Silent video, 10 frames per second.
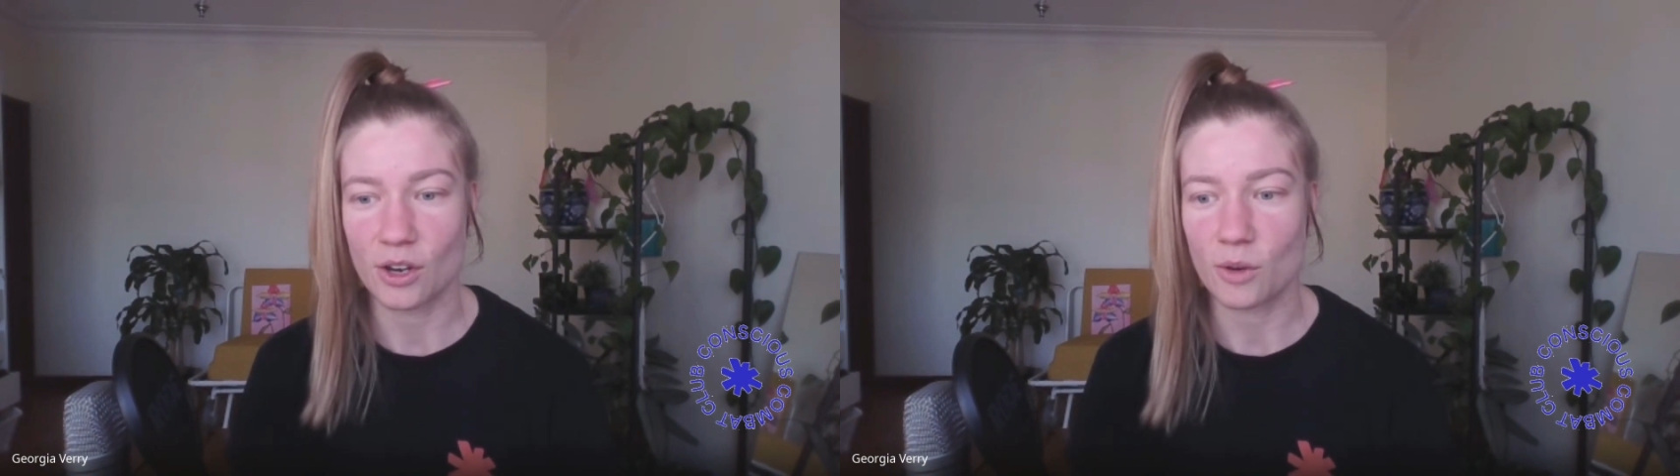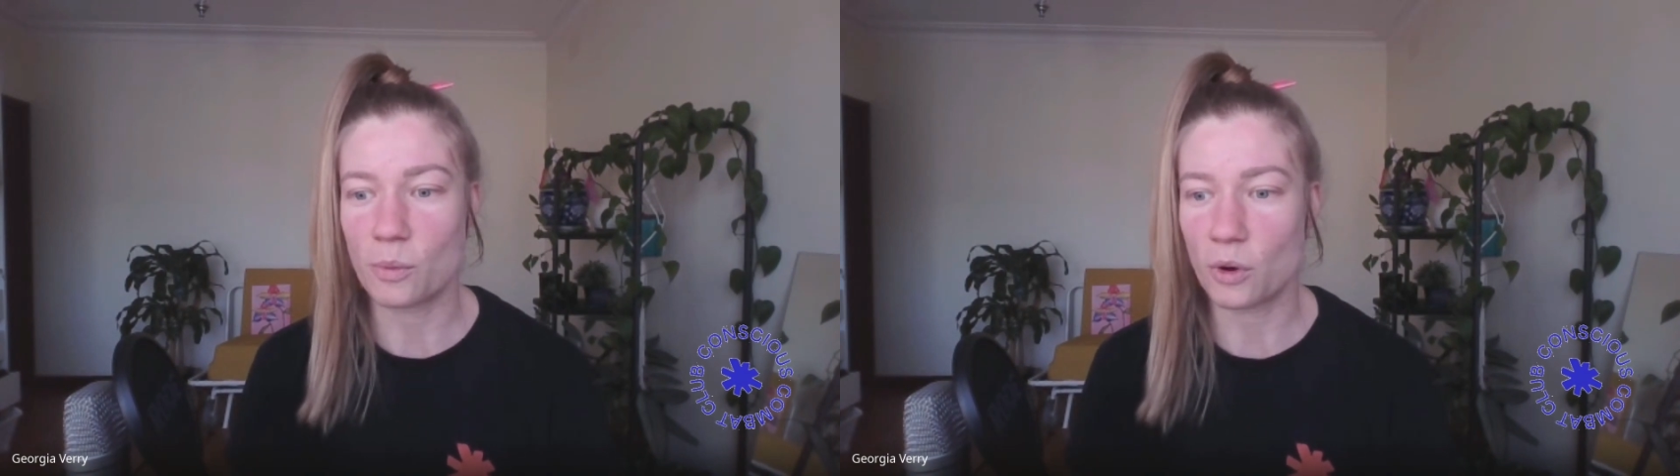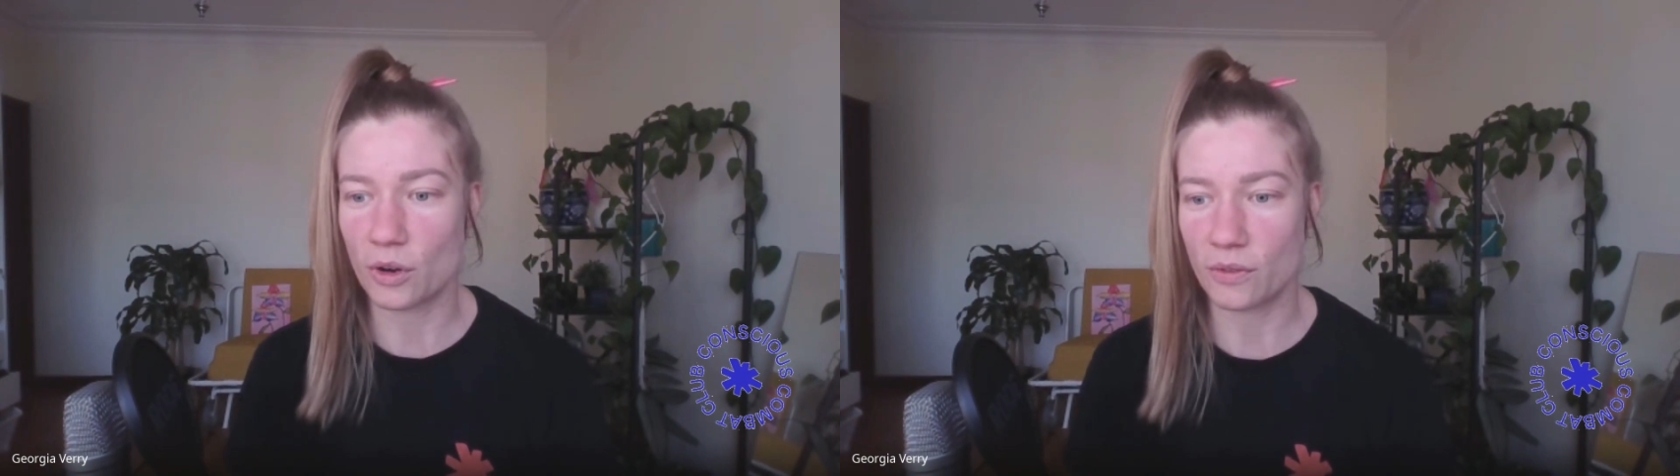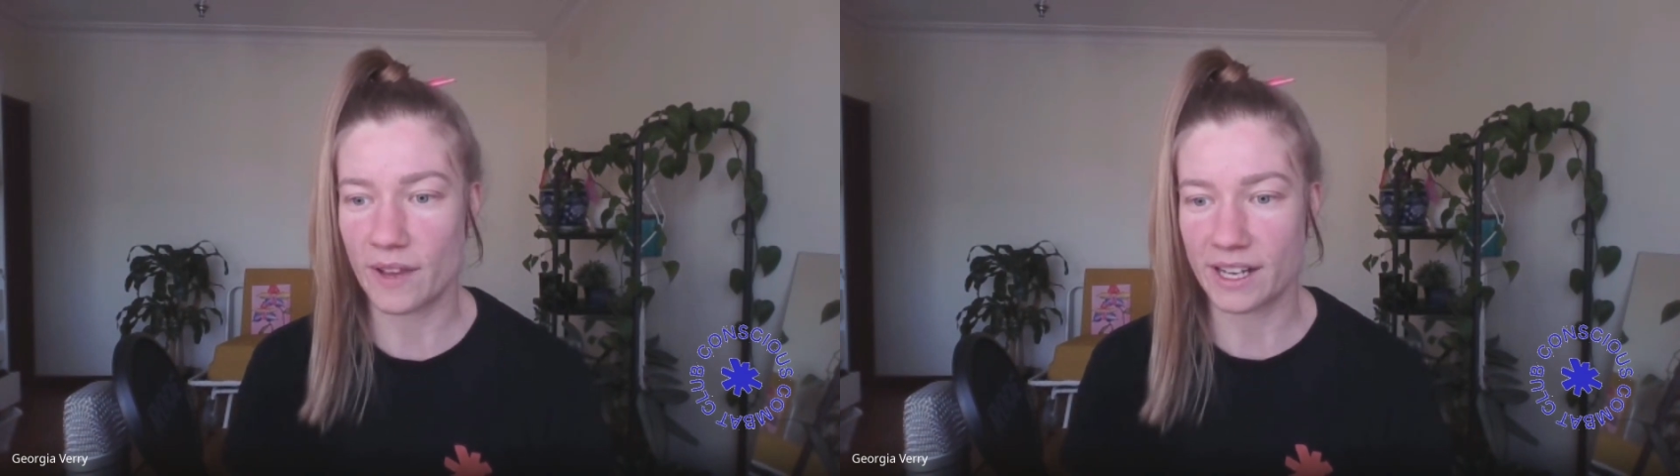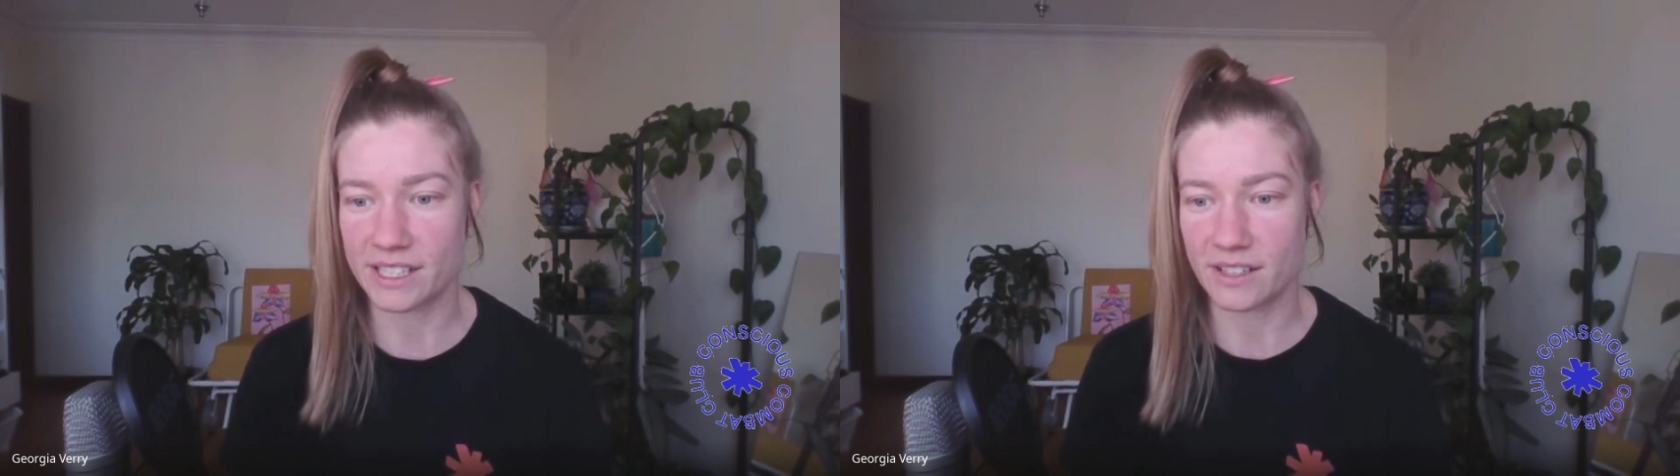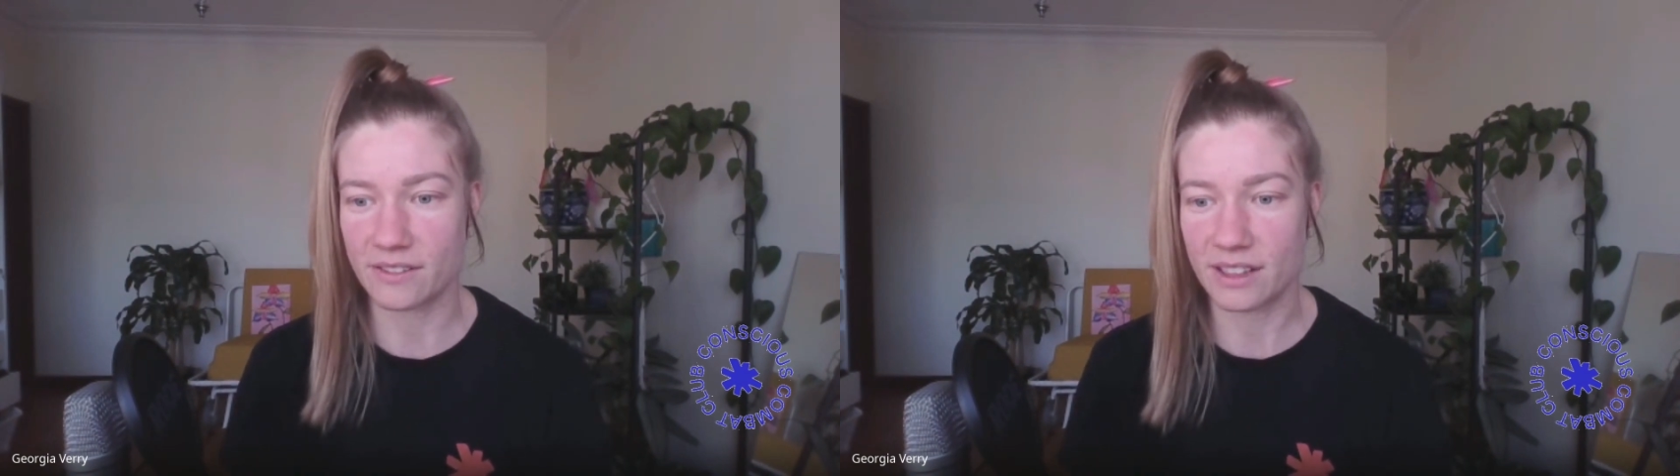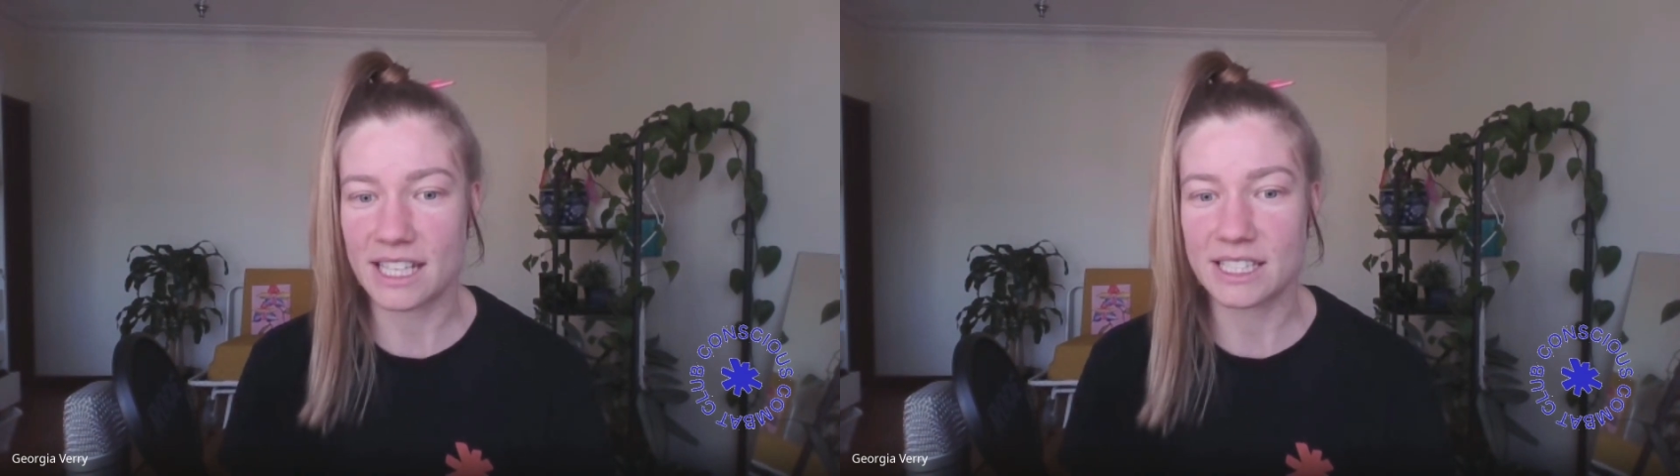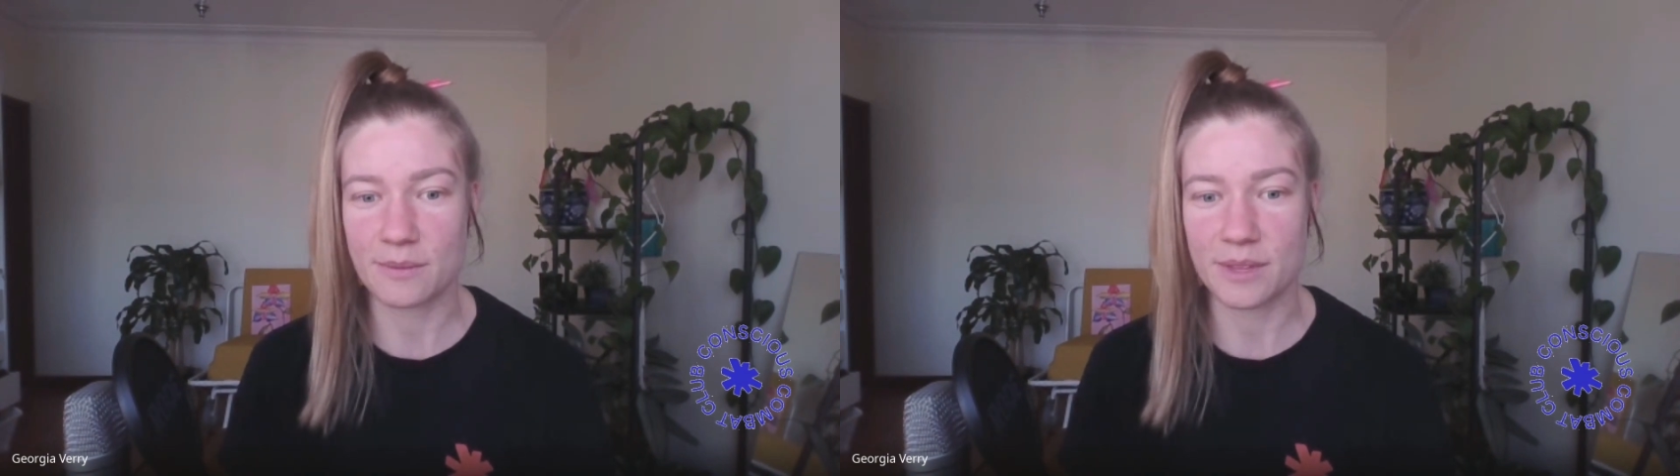more effective
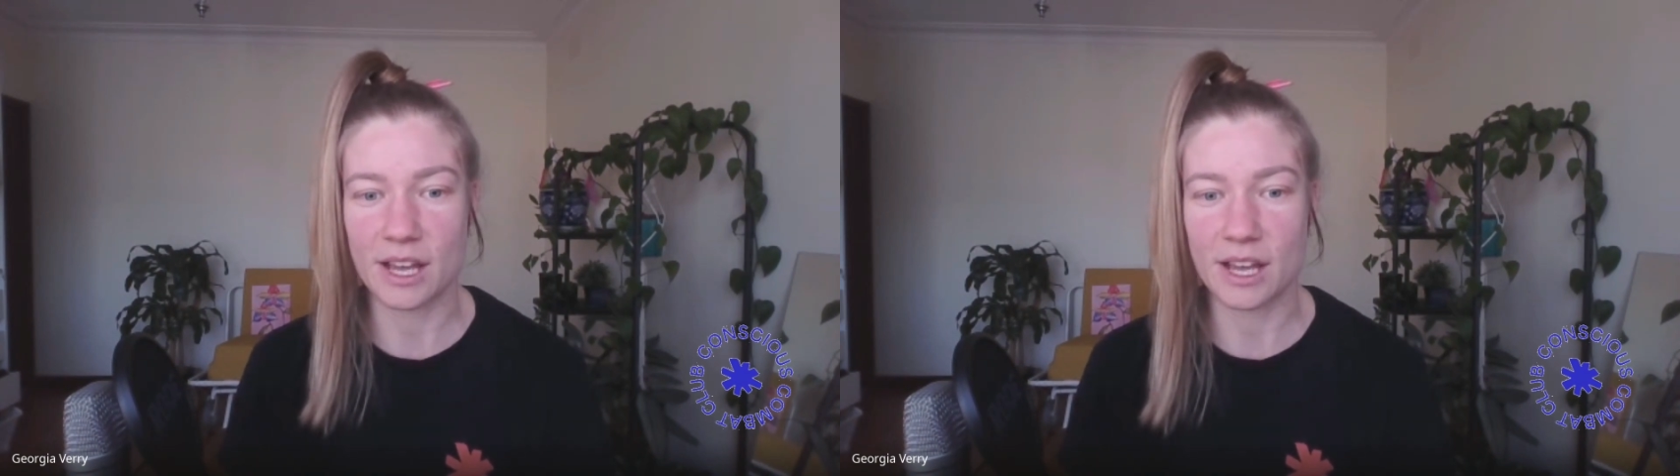that's something